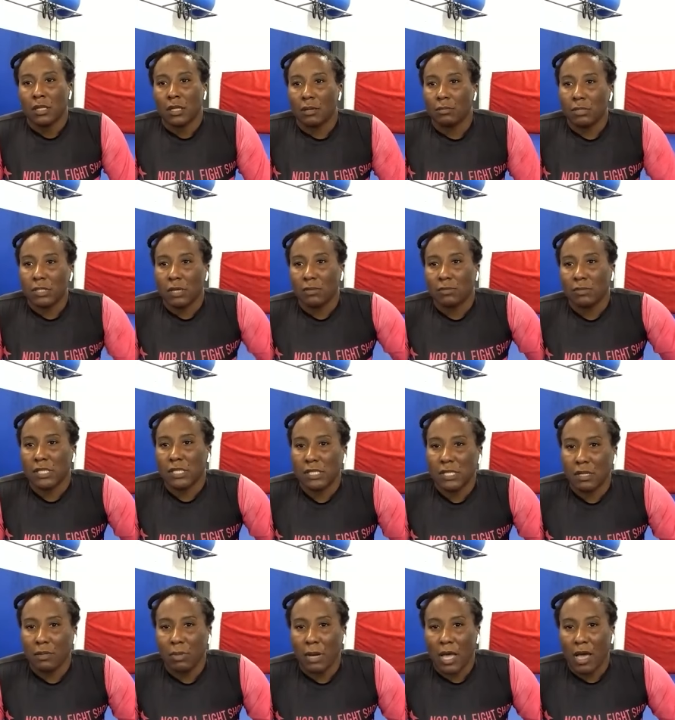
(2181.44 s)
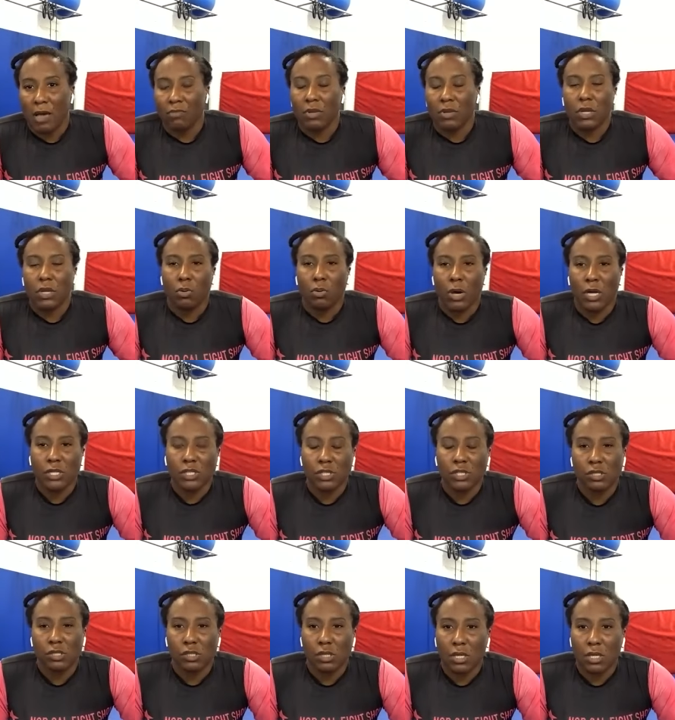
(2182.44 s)
Thumbs up. Does anybody have any
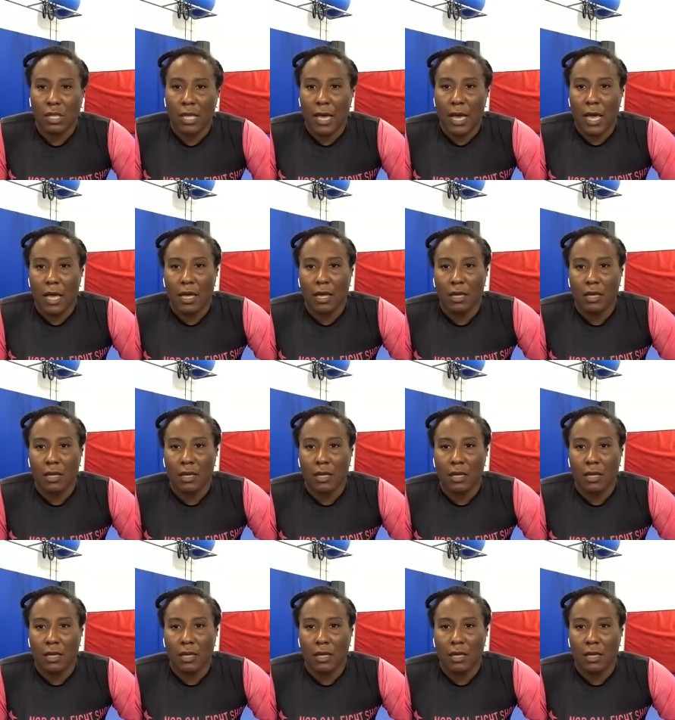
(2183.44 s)
questions on that?